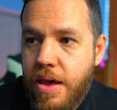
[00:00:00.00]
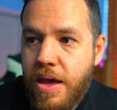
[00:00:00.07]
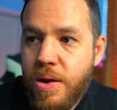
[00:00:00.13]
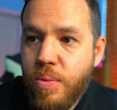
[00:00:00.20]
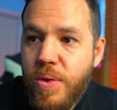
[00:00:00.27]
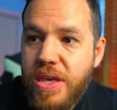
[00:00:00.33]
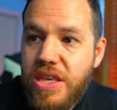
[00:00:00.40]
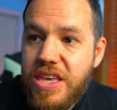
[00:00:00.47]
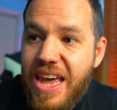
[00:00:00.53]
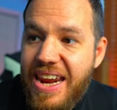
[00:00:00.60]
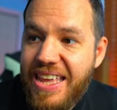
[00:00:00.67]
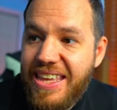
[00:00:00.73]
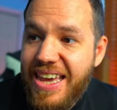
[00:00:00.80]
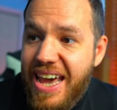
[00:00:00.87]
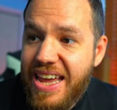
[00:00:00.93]
And we yet
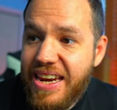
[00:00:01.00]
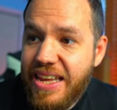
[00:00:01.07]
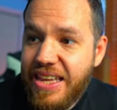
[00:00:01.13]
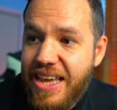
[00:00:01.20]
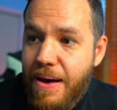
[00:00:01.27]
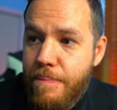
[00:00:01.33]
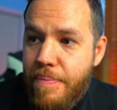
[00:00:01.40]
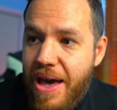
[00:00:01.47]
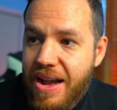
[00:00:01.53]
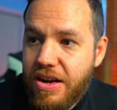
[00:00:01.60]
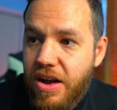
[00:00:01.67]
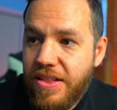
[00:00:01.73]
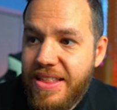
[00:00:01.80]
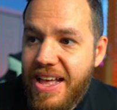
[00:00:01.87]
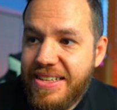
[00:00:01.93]
again got back
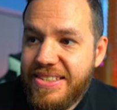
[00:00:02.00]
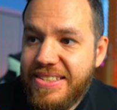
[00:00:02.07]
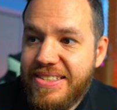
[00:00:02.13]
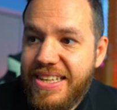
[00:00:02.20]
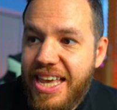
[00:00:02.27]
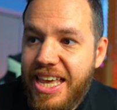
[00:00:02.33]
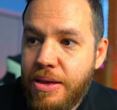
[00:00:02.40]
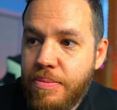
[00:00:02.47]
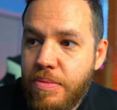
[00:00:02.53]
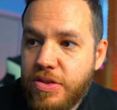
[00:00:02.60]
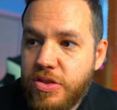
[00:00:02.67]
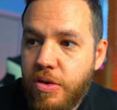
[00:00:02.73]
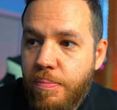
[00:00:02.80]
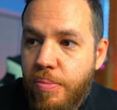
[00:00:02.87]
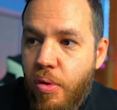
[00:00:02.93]
on that same
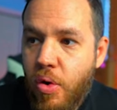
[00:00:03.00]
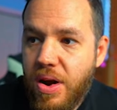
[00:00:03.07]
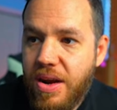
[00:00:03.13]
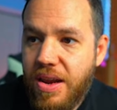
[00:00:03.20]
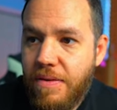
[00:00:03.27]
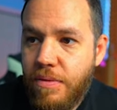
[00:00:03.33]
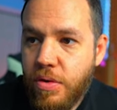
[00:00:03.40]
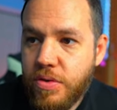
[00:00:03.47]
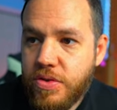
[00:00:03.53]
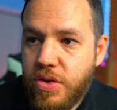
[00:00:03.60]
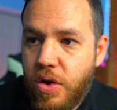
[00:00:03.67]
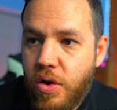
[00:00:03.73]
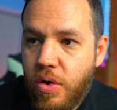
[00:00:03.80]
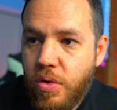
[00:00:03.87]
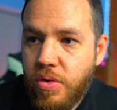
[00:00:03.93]
support level.
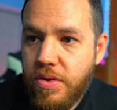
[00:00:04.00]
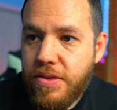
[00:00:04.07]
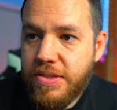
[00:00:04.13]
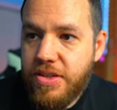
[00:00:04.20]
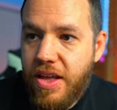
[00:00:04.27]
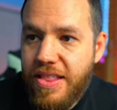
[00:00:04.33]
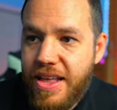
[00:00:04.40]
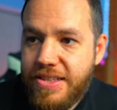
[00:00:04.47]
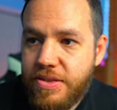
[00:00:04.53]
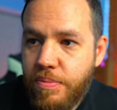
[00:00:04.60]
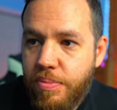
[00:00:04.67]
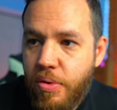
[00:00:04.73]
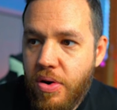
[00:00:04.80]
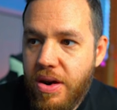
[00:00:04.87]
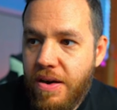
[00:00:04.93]
So you saw that
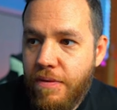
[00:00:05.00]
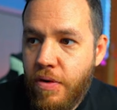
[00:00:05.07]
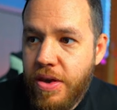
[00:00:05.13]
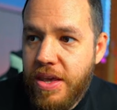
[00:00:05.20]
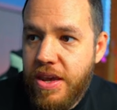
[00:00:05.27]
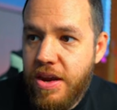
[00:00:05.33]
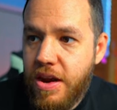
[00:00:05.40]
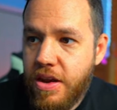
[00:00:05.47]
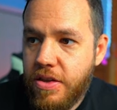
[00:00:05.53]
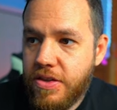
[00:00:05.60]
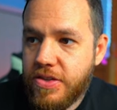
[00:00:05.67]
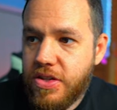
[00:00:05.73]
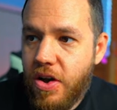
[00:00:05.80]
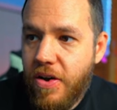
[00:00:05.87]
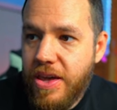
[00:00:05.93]
support level here, you
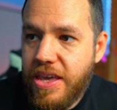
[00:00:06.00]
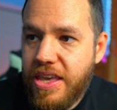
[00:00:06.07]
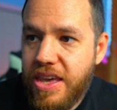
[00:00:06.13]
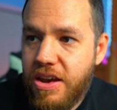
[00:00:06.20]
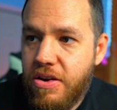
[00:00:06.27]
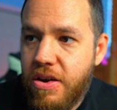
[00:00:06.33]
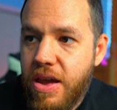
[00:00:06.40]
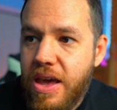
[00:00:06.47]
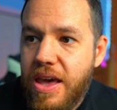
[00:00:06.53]
saw it here.